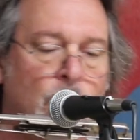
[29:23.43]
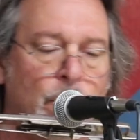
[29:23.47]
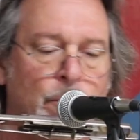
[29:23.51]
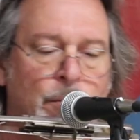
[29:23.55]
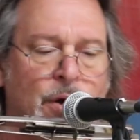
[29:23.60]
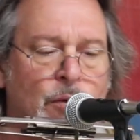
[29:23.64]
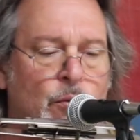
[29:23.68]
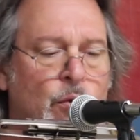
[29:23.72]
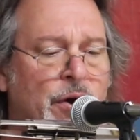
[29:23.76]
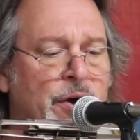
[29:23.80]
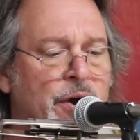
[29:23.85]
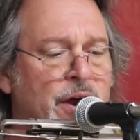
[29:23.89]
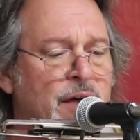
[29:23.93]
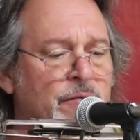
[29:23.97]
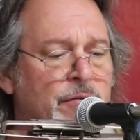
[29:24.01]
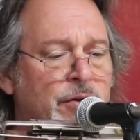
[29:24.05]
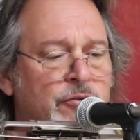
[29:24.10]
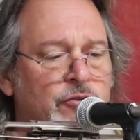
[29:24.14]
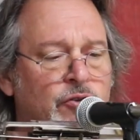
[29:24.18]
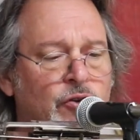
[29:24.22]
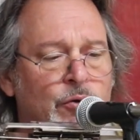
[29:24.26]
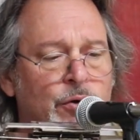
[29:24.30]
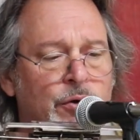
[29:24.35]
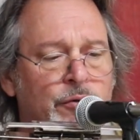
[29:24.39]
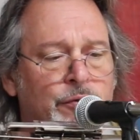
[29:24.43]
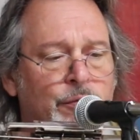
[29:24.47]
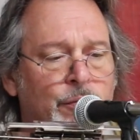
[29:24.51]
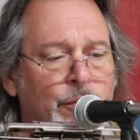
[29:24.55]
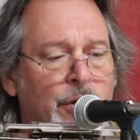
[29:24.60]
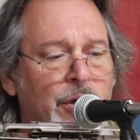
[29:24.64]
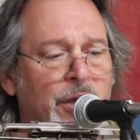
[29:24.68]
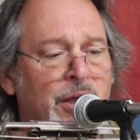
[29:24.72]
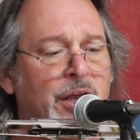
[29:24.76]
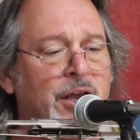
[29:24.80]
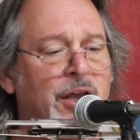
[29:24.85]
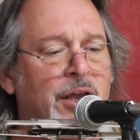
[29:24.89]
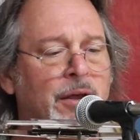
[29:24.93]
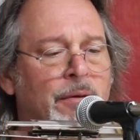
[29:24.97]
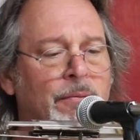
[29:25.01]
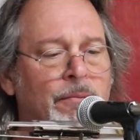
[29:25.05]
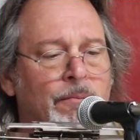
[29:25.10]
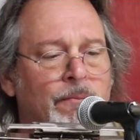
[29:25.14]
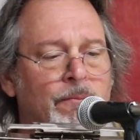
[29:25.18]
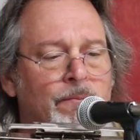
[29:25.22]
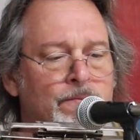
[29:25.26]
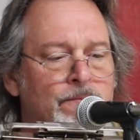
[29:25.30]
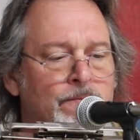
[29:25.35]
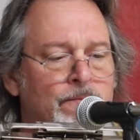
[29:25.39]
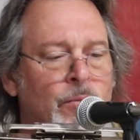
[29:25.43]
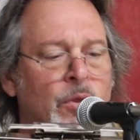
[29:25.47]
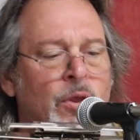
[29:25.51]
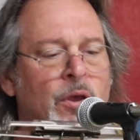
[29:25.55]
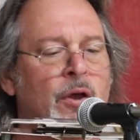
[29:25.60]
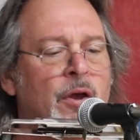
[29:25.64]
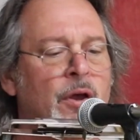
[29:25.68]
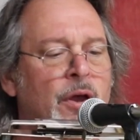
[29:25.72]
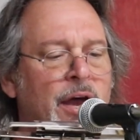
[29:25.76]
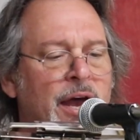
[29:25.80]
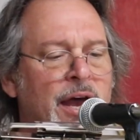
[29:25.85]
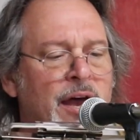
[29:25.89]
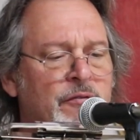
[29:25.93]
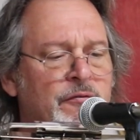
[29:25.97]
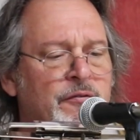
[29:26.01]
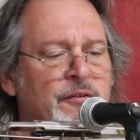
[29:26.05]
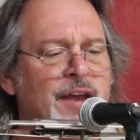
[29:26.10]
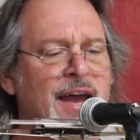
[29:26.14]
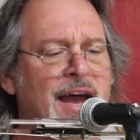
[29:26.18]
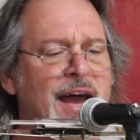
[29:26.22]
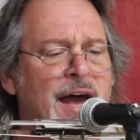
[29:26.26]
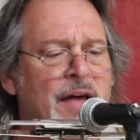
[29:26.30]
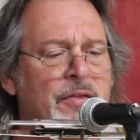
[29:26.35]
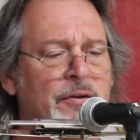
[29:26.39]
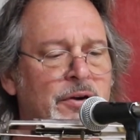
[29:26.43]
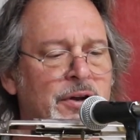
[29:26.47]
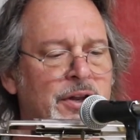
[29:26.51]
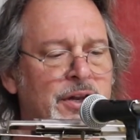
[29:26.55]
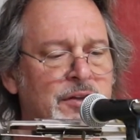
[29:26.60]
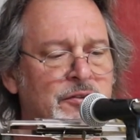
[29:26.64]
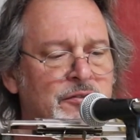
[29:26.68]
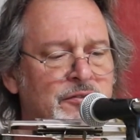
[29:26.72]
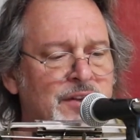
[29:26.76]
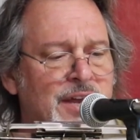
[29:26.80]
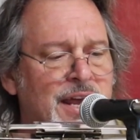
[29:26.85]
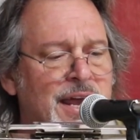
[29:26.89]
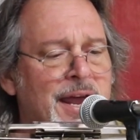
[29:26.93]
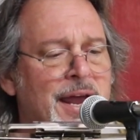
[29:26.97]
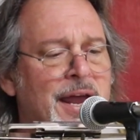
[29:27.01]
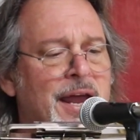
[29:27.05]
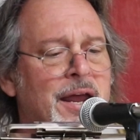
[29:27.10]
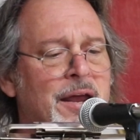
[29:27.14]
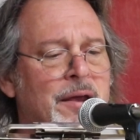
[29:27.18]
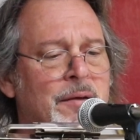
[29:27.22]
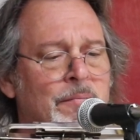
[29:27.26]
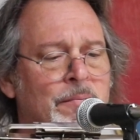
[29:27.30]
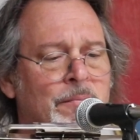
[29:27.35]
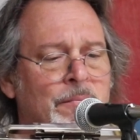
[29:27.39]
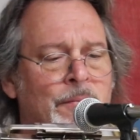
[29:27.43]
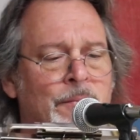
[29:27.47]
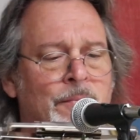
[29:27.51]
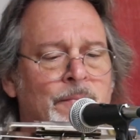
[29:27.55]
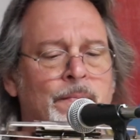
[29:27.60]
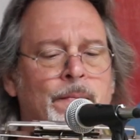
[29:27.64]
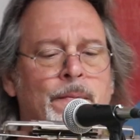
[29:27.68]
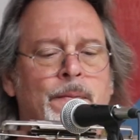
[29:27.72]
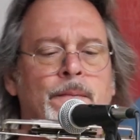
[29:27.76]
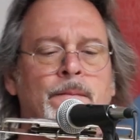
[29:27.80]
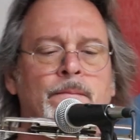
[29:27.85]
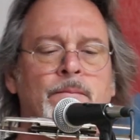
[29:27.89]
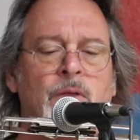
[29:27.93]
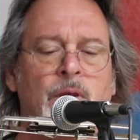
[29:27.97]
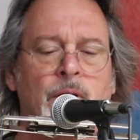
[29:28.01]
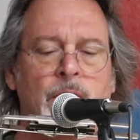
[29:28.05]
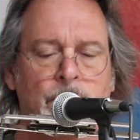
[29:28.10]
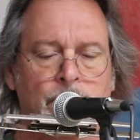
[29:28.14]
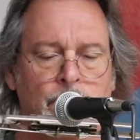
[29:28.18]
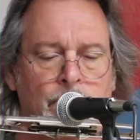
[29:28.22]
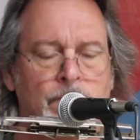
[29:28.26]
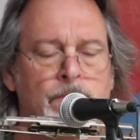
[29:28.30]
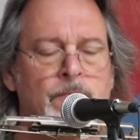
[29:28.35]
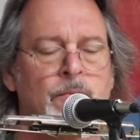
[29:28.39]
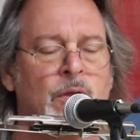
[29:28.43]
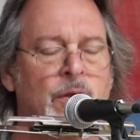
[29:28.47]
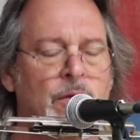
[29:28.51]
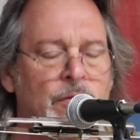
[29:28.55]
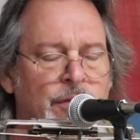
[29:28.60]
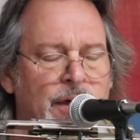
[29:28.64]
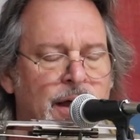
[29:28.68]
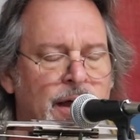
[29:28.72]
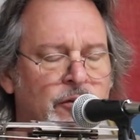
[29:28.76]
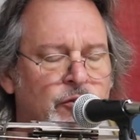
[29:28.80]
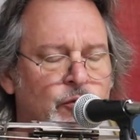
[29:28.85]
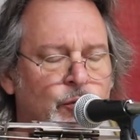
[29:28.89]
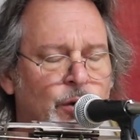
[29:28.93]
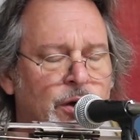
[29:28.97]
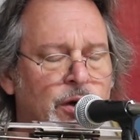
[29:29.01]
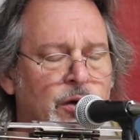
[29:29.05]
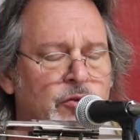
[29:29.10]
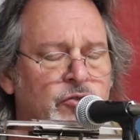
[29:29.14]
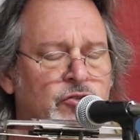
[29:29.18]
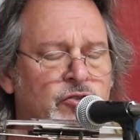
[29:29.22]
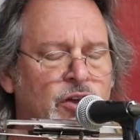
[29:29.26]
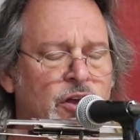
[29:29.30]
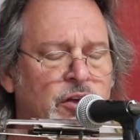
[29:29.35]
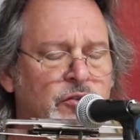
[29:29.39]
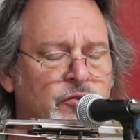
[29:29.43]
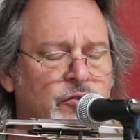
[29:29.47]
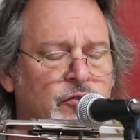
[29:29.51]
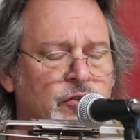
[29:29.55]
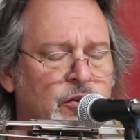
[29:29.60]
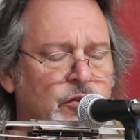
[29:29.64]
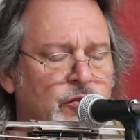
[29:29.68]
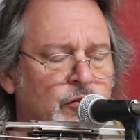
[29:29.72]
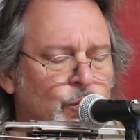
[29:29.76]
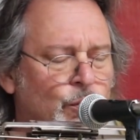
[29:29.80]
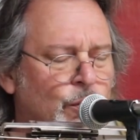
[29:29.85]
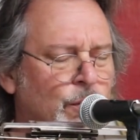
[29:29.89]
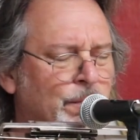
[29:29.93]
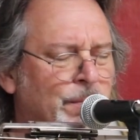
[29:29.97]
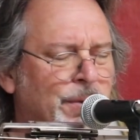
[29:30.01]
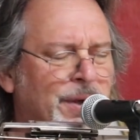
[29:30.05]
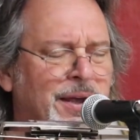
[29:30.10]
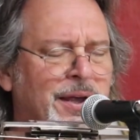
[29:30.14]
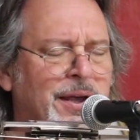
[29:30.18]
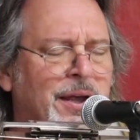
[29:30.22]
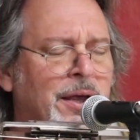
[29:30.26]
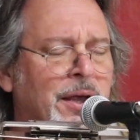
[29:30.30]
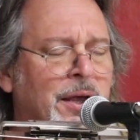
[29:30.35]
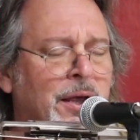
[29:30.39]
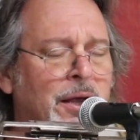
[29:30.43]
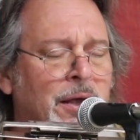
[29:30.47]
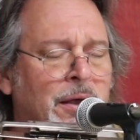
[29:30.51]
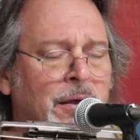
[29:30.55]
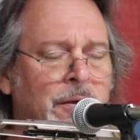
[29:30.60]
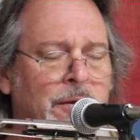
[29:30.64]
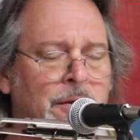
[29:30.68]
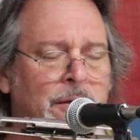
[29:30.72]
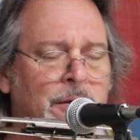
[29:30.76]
But wherever two or three have gathered in his name, that's where justice will be.